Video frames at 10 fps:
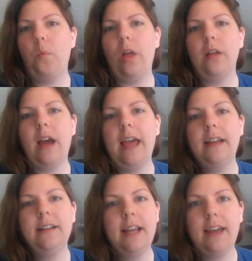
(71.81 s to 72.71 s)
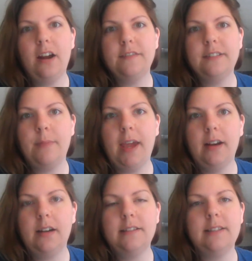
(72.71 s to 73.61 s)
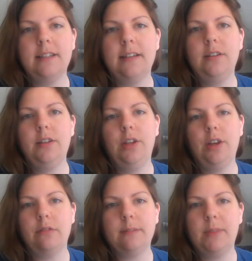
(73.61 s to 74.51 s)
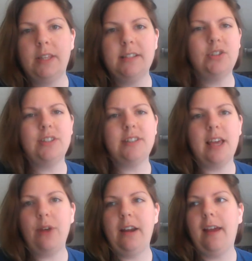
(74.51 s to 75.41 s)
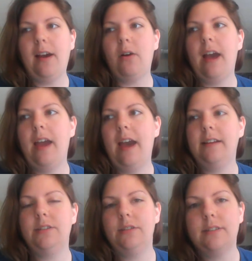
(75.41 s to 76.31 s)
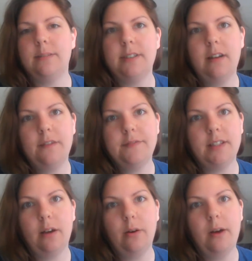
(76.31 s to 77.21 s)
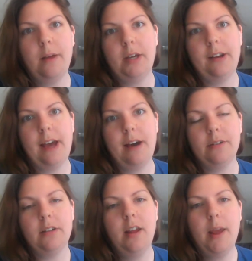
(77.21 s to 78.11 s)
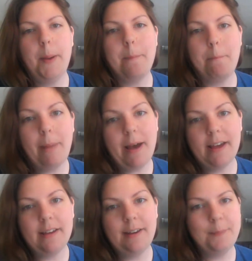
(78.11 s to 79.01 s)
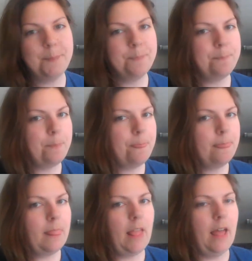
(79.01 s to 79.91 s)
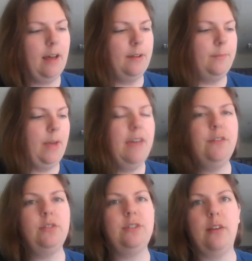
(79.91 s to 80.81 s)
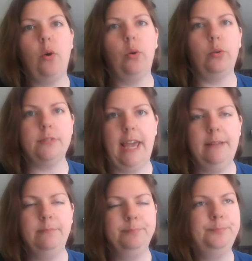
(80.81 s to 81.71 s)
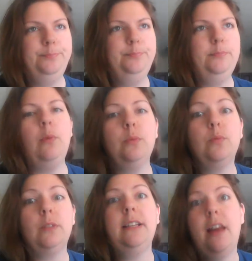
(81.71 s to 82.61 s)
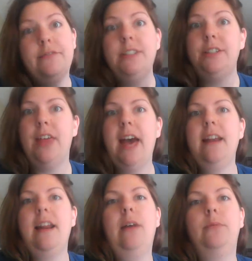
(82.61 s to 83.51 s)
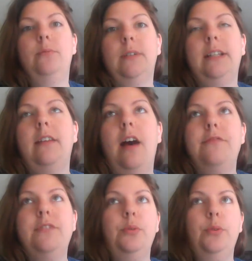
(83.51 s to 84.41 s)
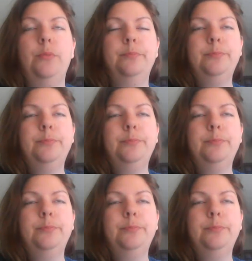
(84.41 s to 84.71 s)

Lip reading: had to take care of some errands and some things. Just like right now, I had to do some stuff, so I'm not out. But I haven't done a whole day. I would really love to do that. I would really love to